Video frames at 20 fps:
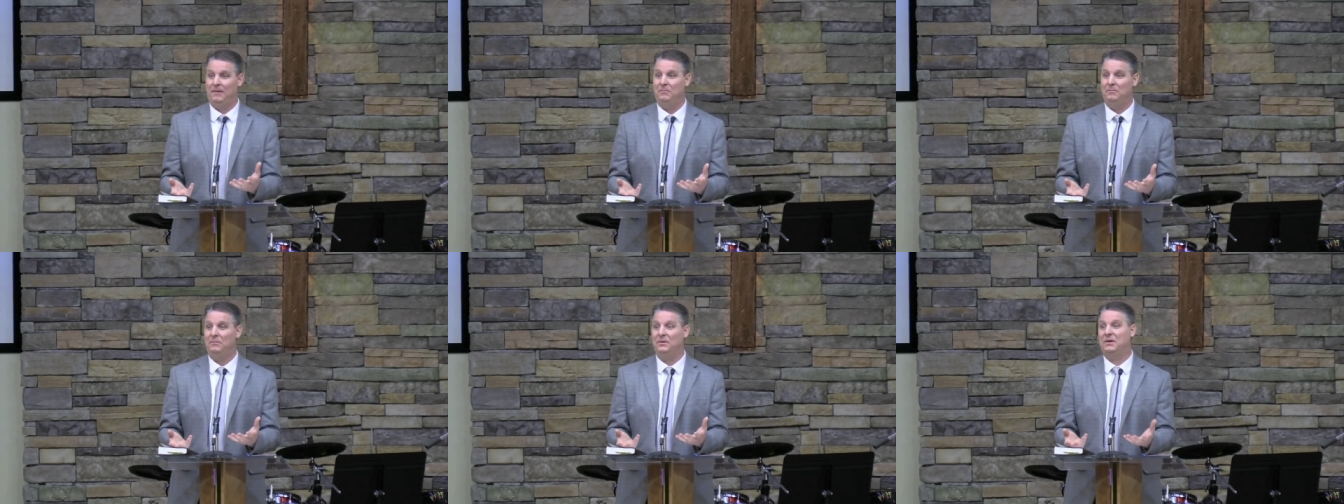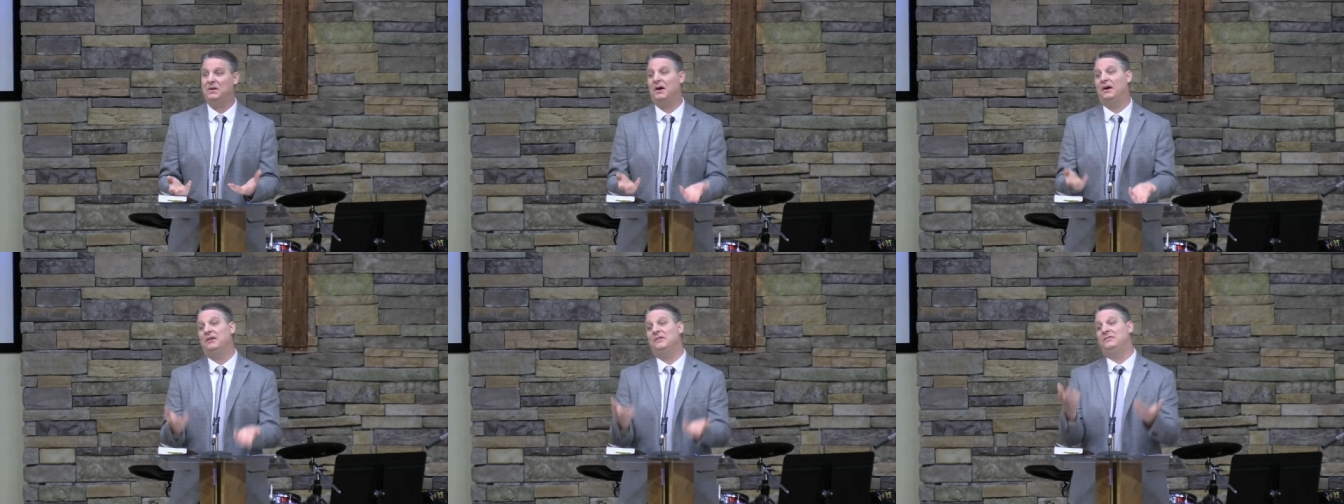
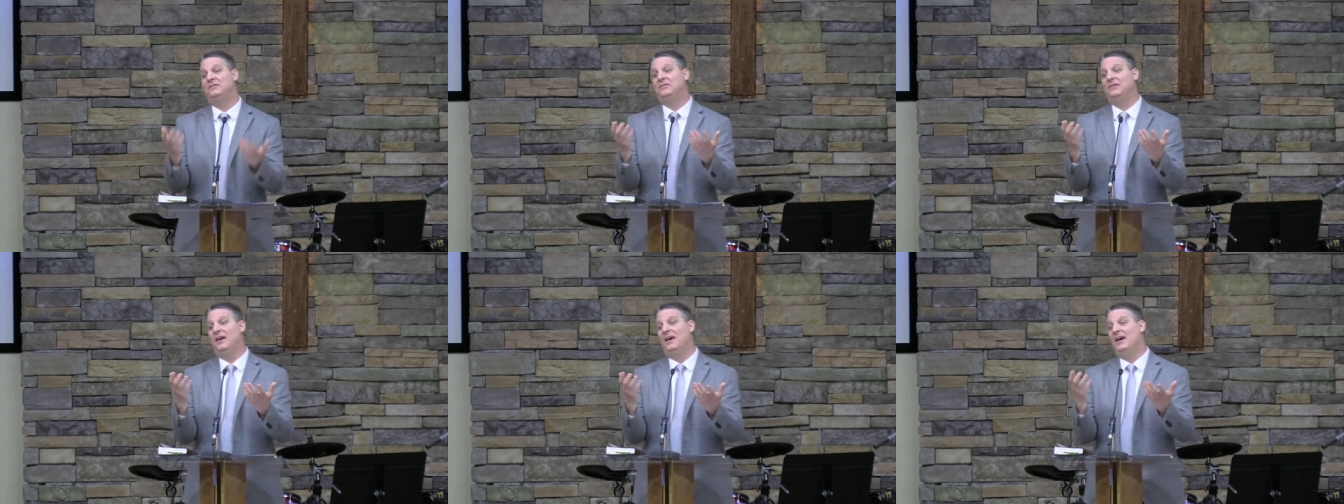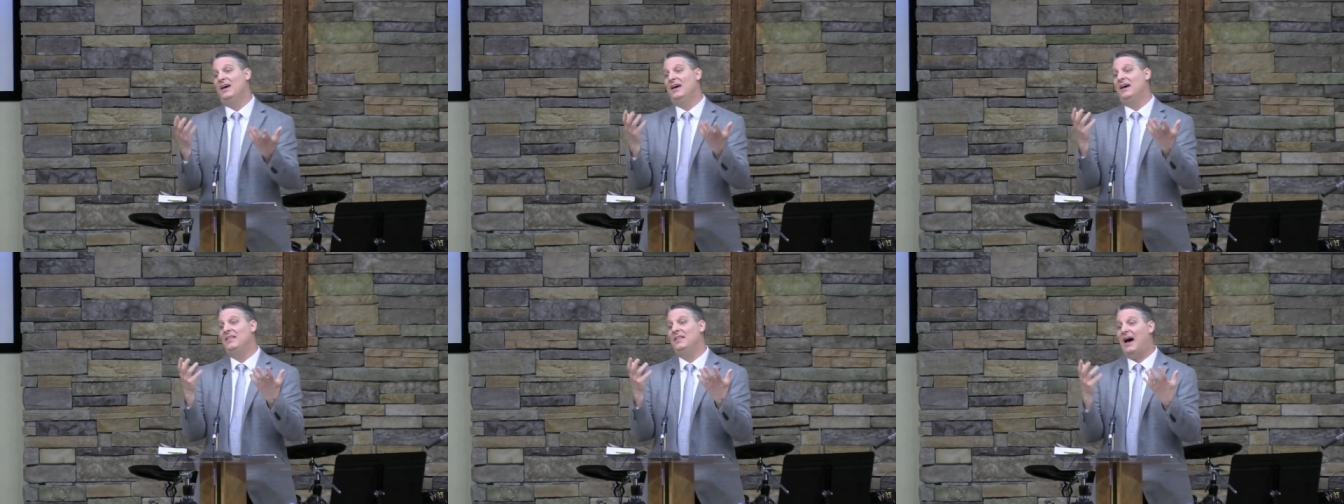because
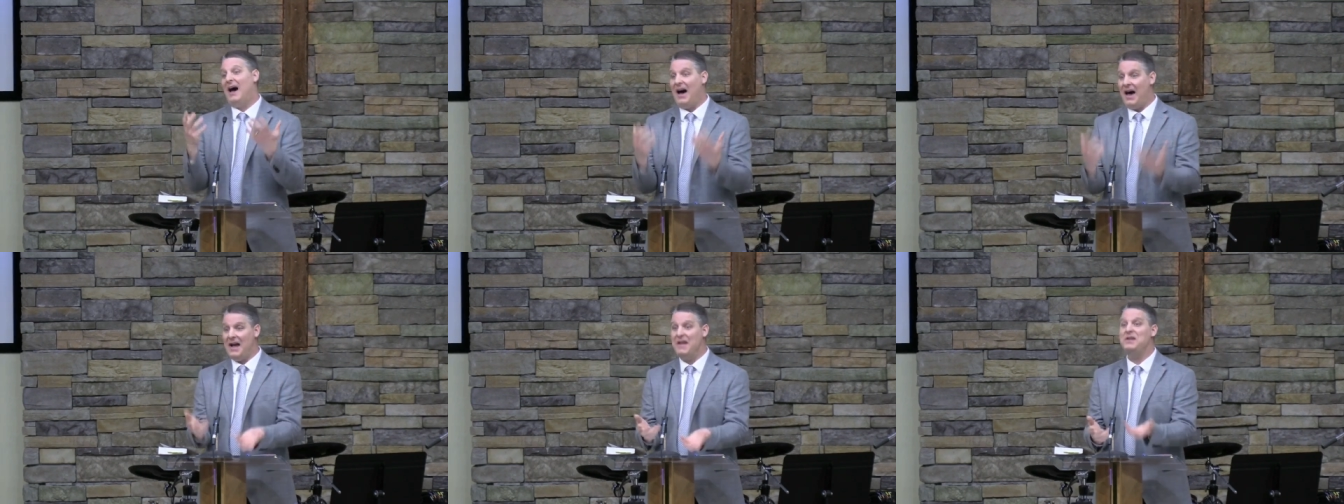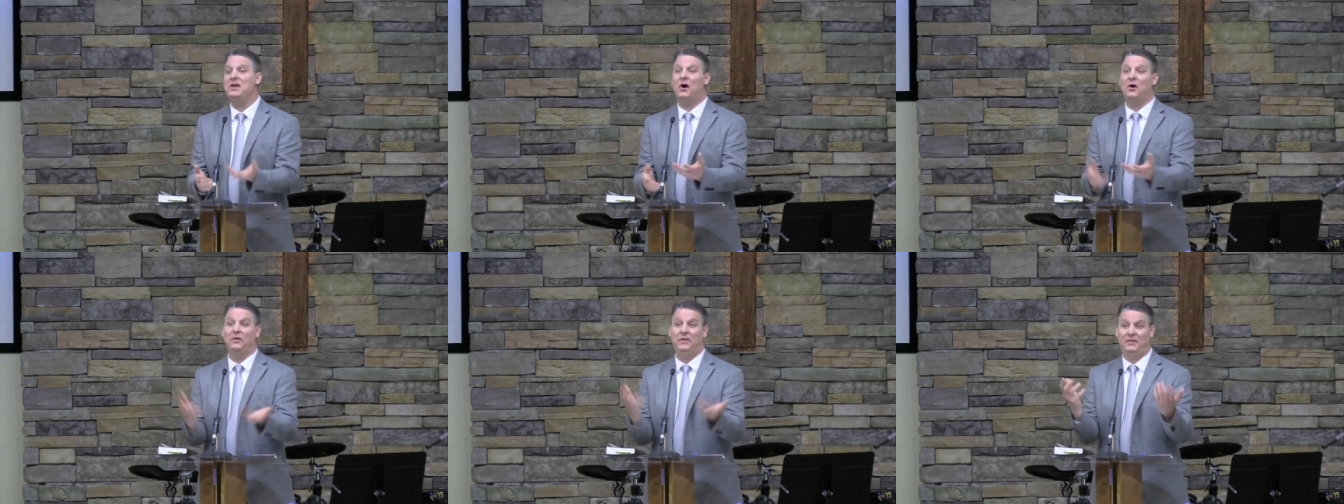I
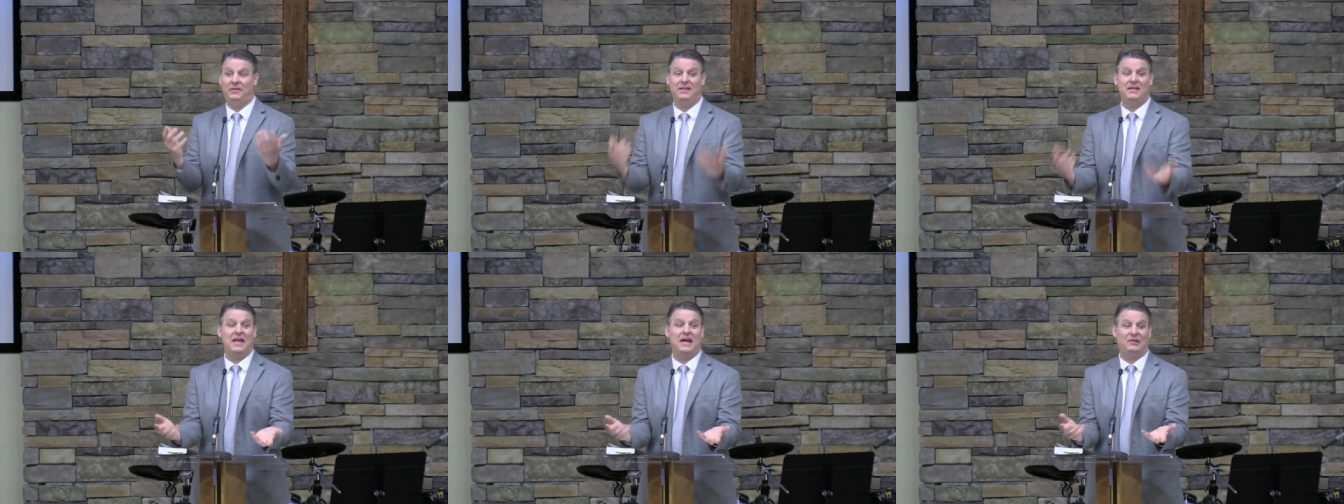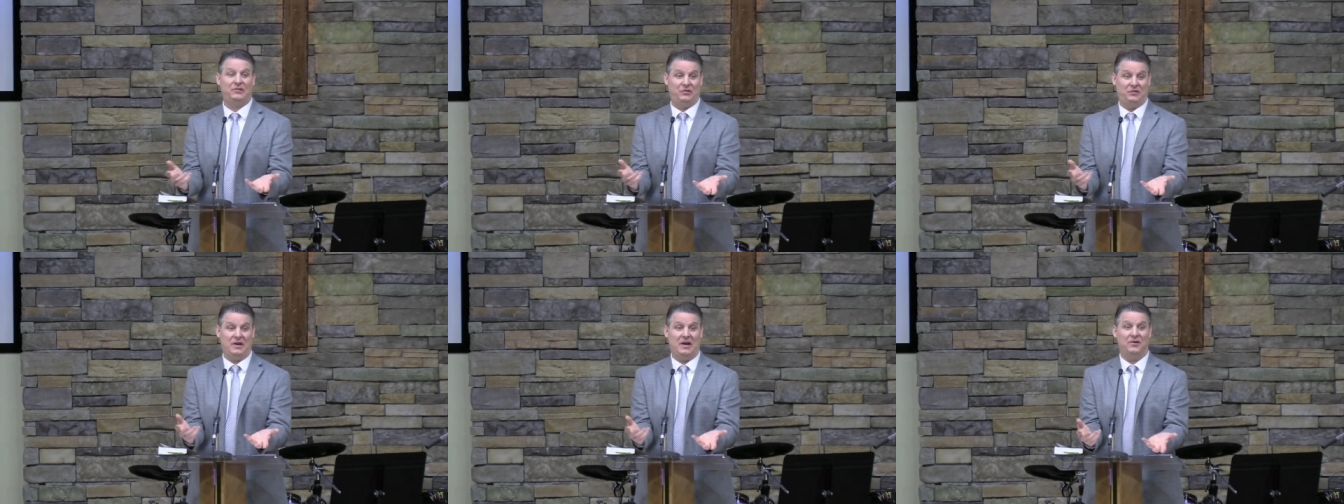know that the
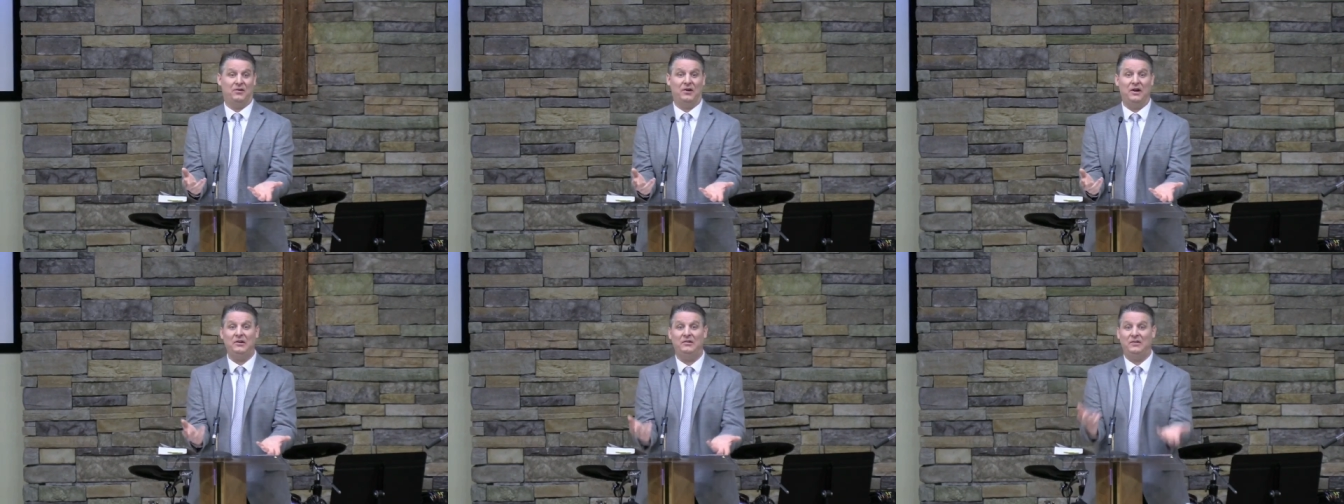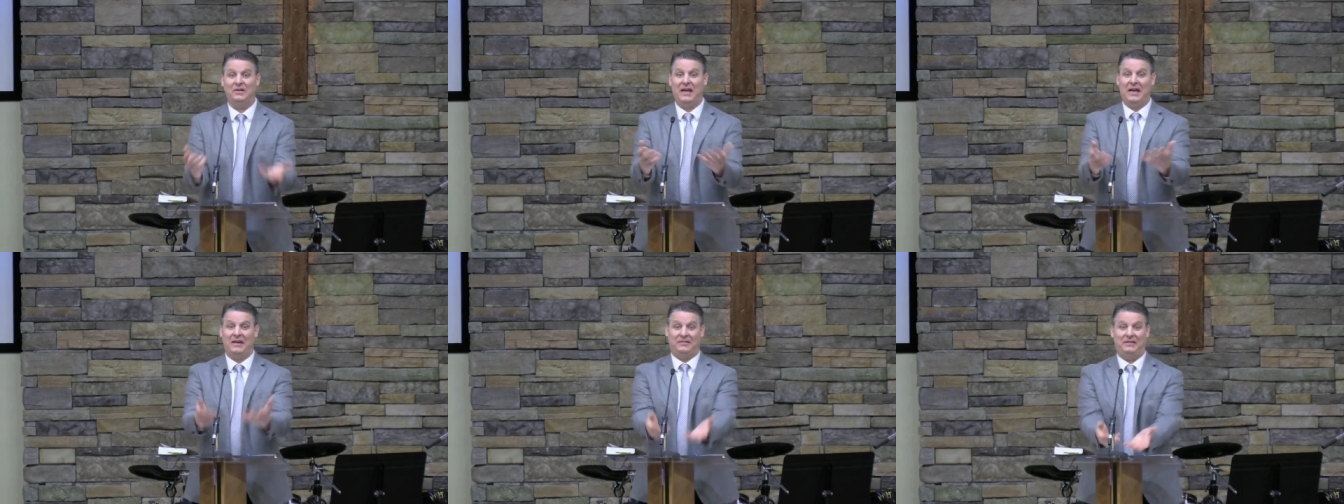next
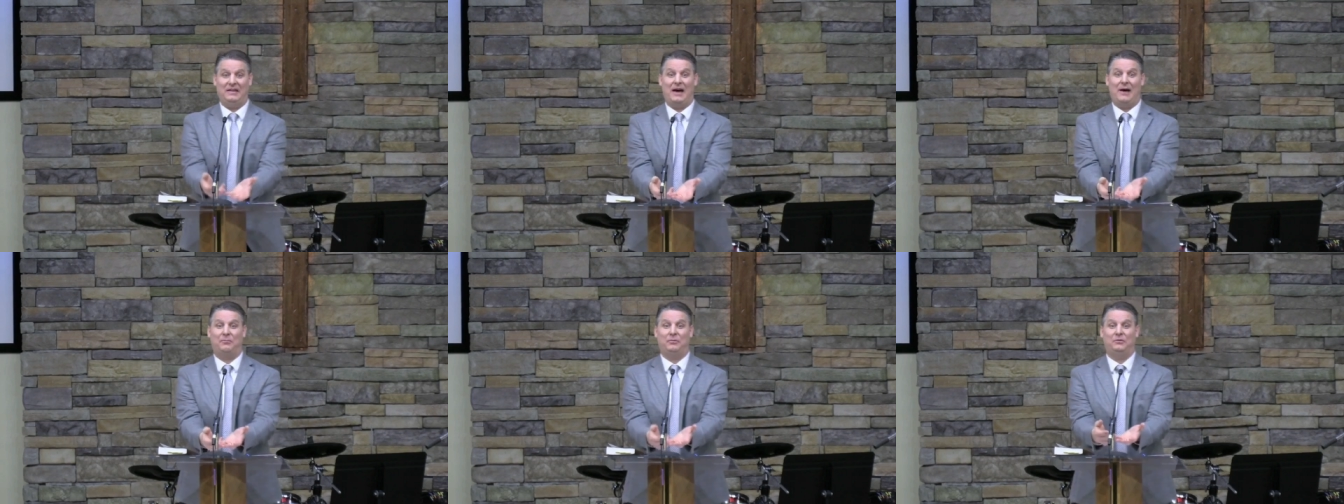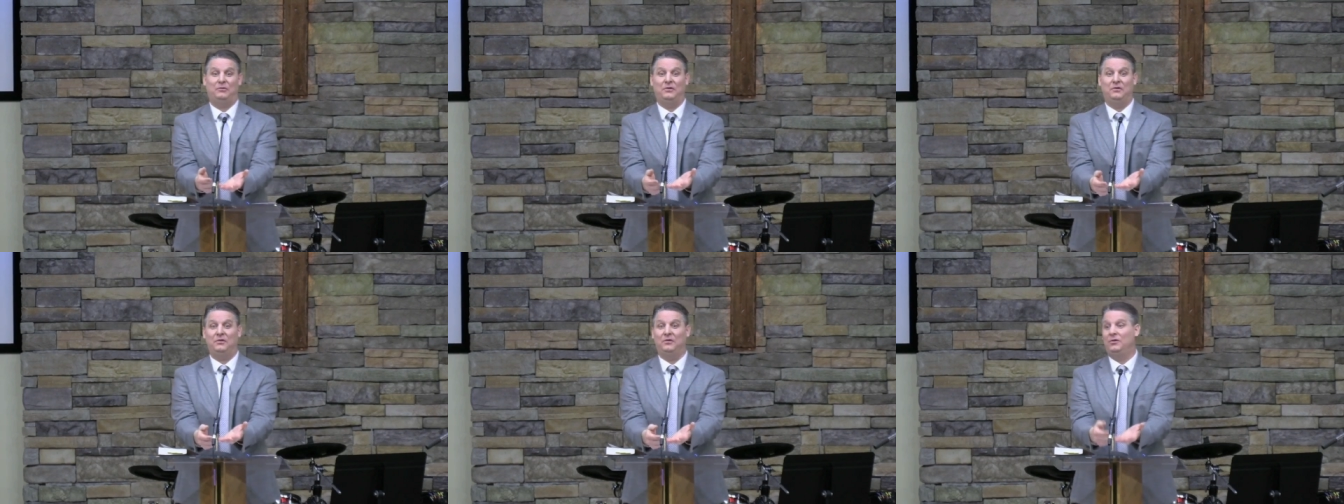generation has the
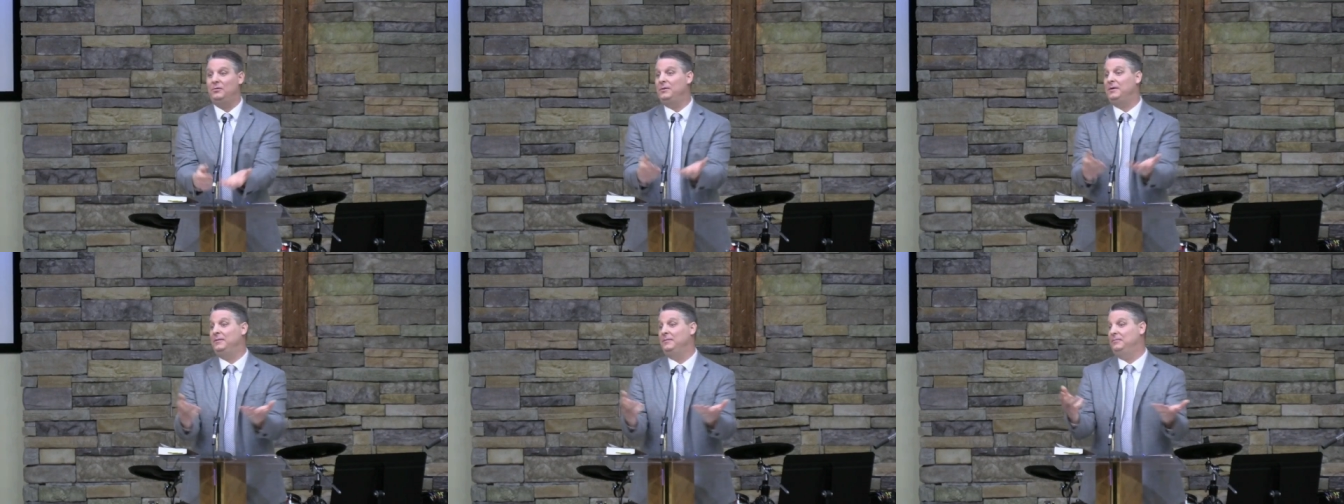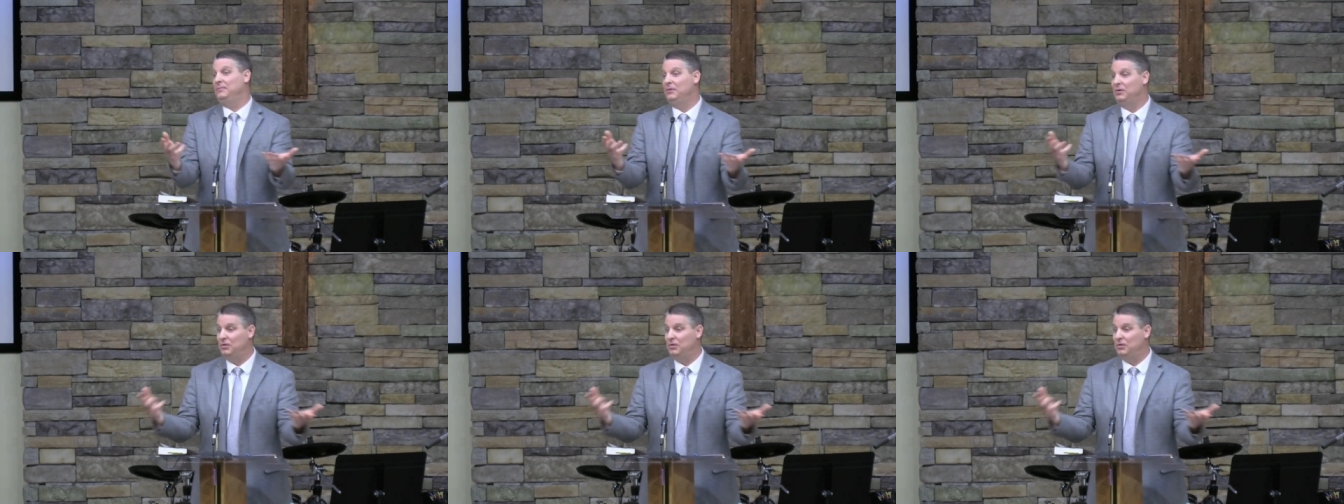opportunity to be,